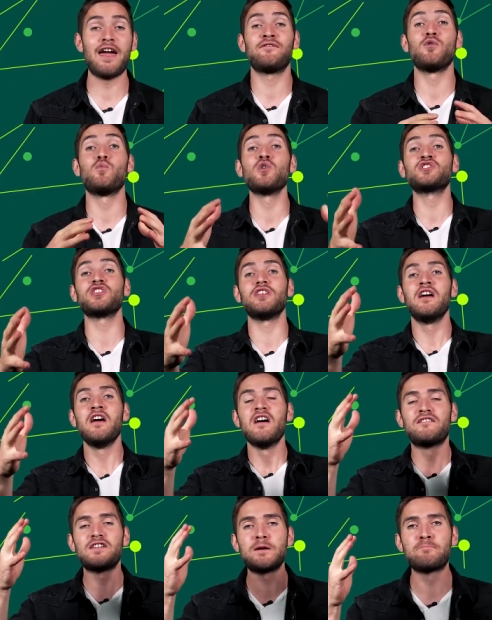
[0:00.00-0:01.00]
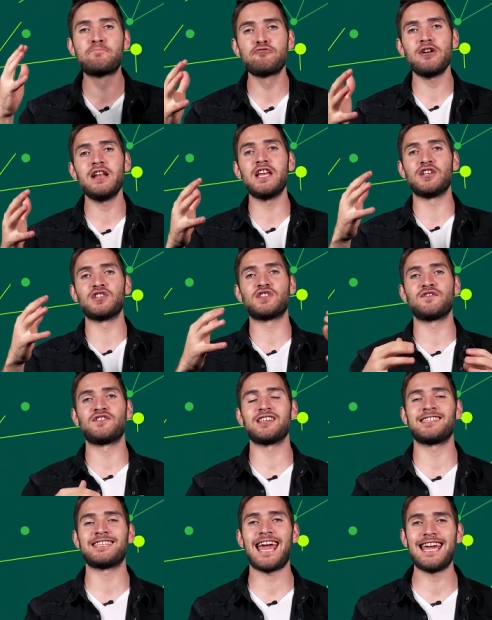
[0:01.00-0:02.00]
If it wasn't for the brilliance of
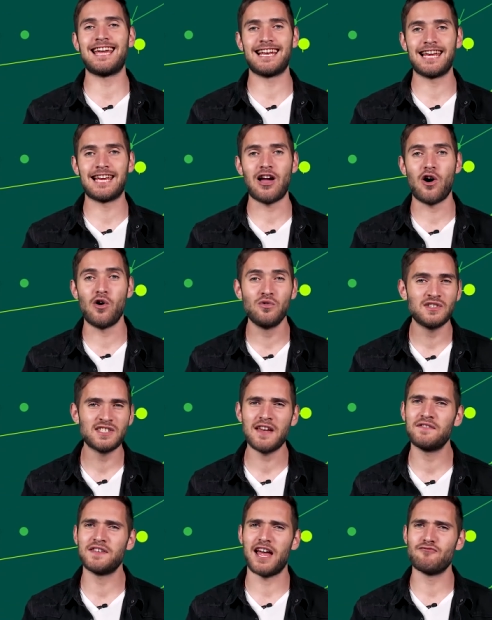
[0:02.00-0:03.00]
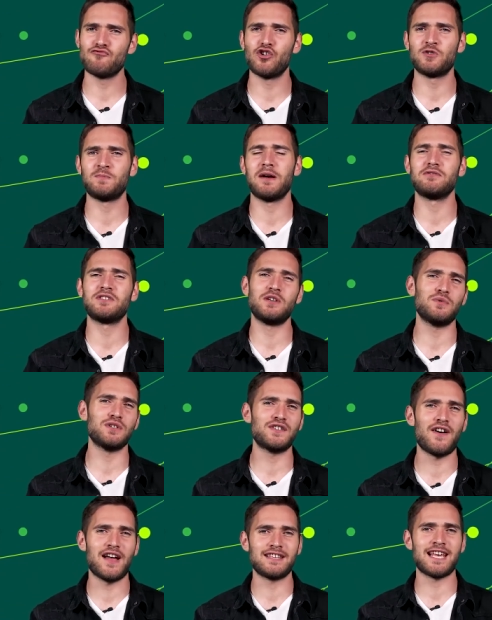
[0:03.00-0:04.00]
ter Stegen in goal, saving that Reus penalty
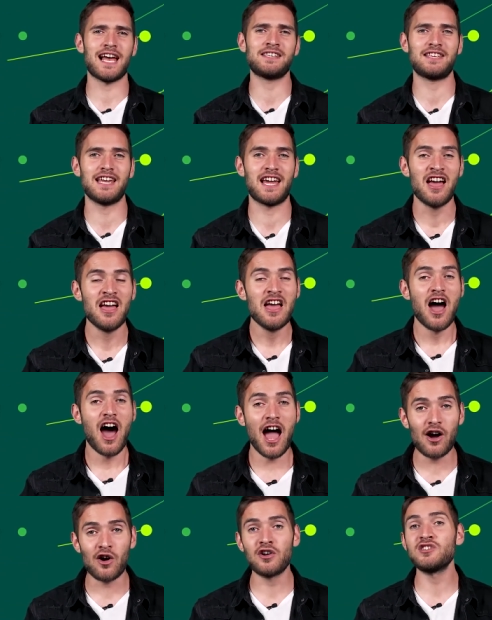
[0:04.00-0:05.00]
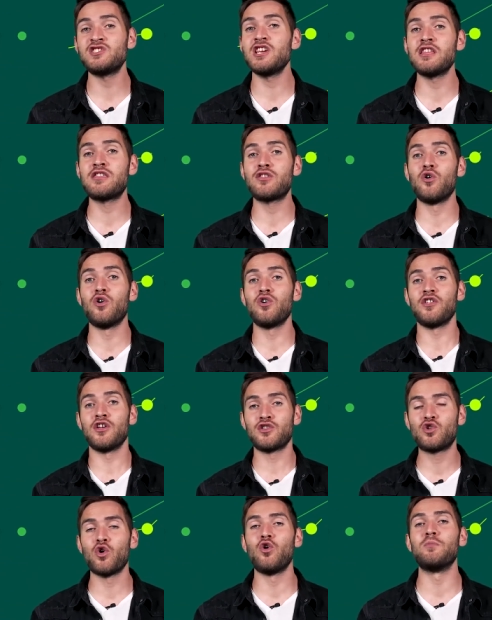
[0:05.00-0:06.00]
was fantastic, I honestly thought
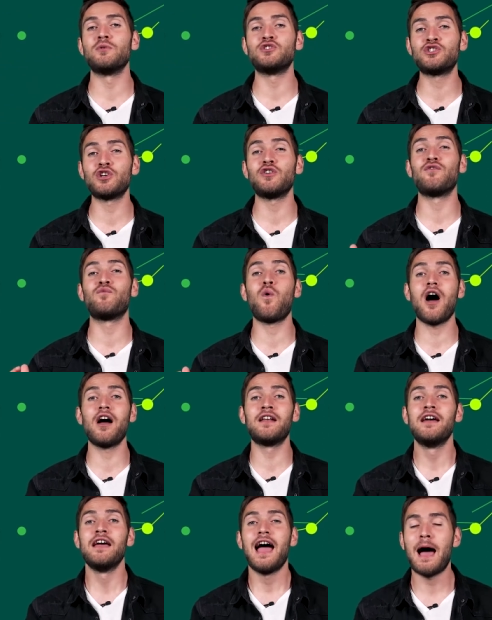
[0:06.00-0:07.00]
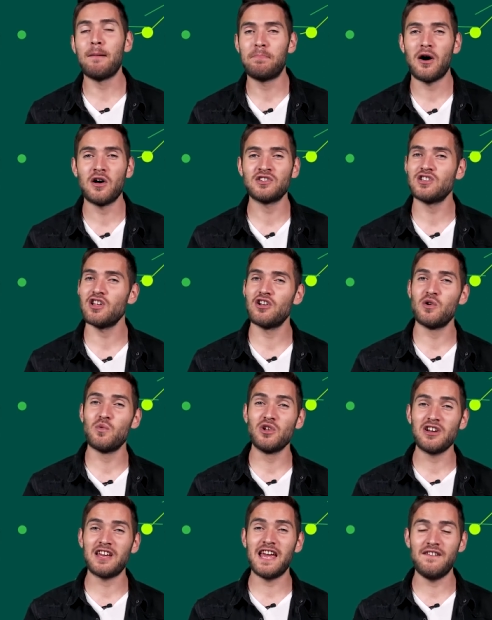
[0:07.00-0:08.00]
that Dortmund should have won and Barcelona
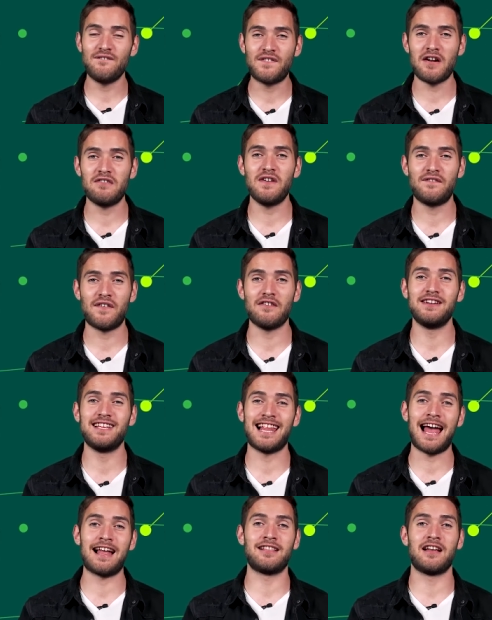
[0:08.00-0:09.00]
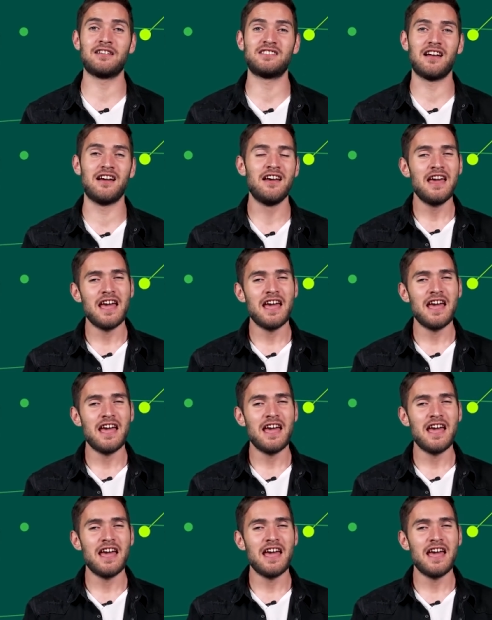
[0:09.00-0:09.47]
were looking very, very lackluster.